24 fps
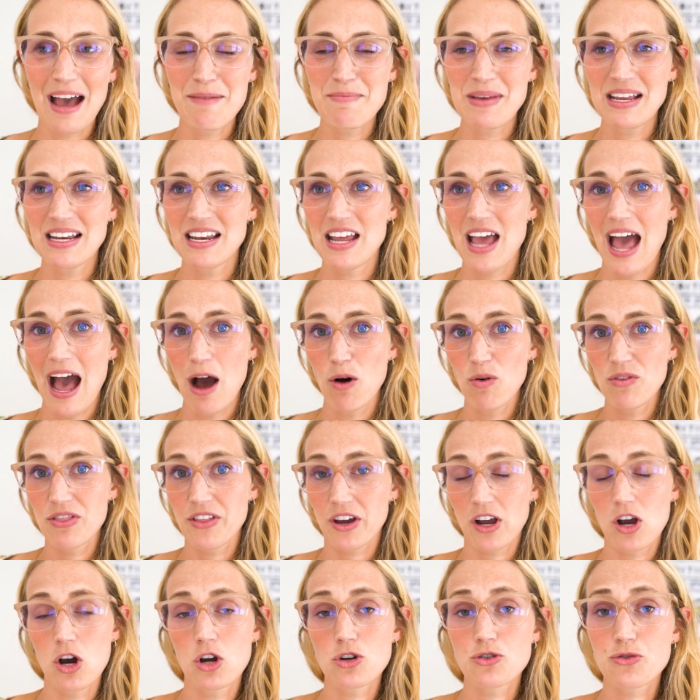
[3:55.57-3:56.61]
I mean, out in
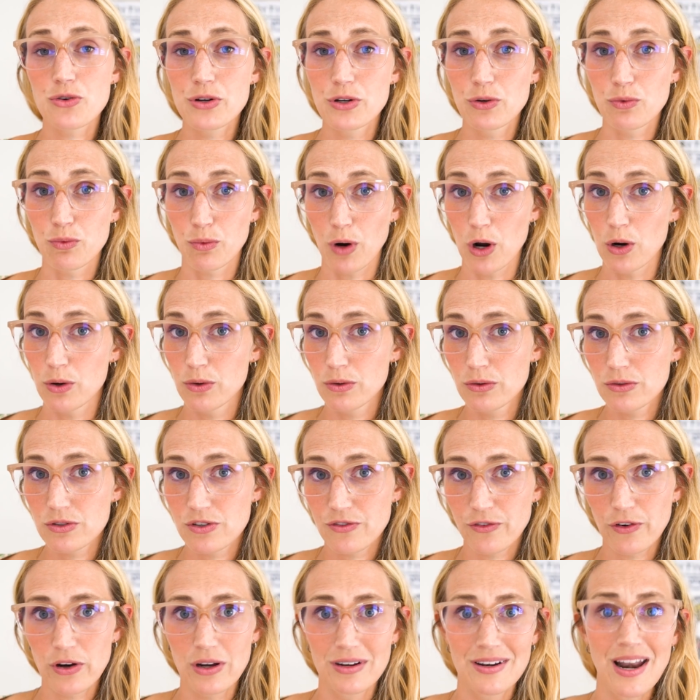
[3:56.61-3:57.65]
the country
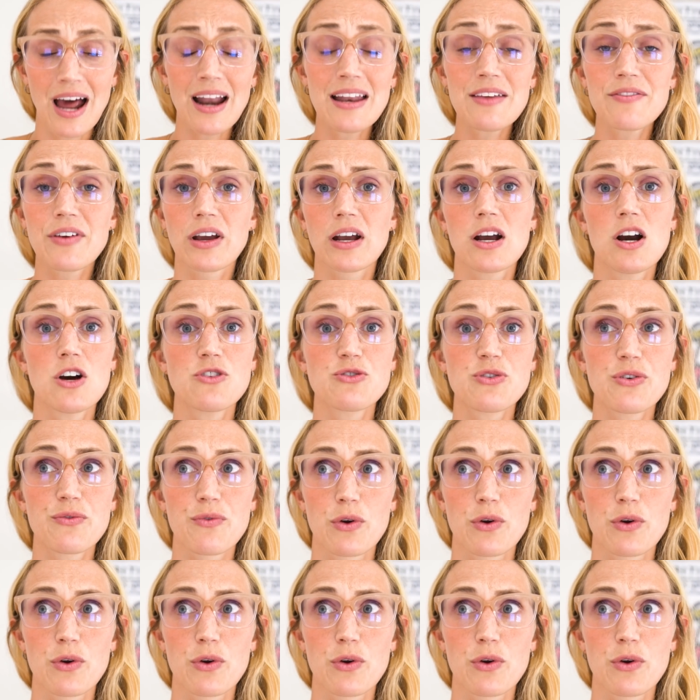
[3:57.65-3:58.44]
roads, for not even country